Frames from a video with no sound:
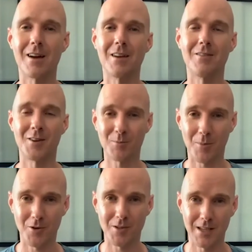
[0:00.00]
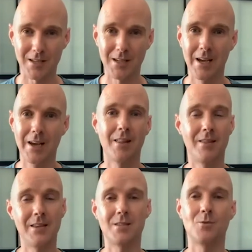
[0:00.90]
live in person.
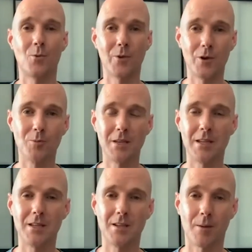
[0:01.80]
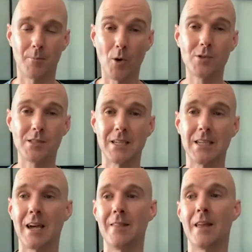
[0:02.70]
This will be
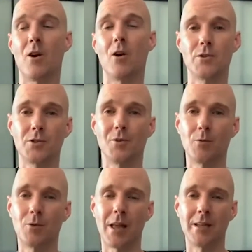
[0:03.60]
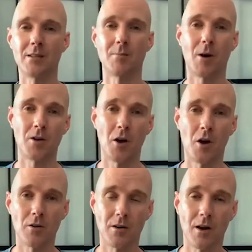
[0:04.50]
posted, and then also it will end up
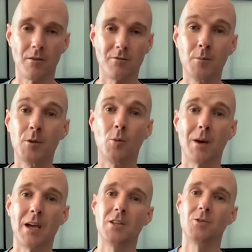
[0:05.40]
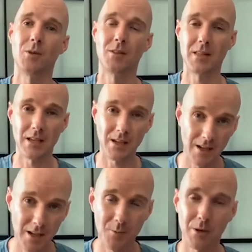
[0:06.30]
on our Vimeo page with
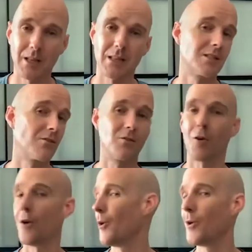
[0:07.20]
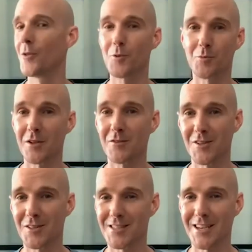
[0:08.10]
the playlist of all the
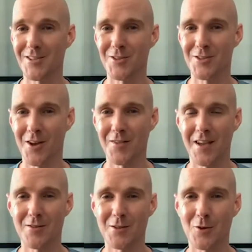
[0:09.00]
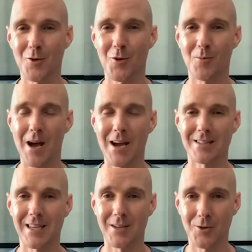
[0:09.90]
previous sessions on there that you can go
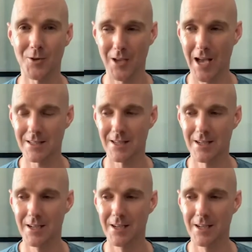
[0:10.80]
back and take a look at.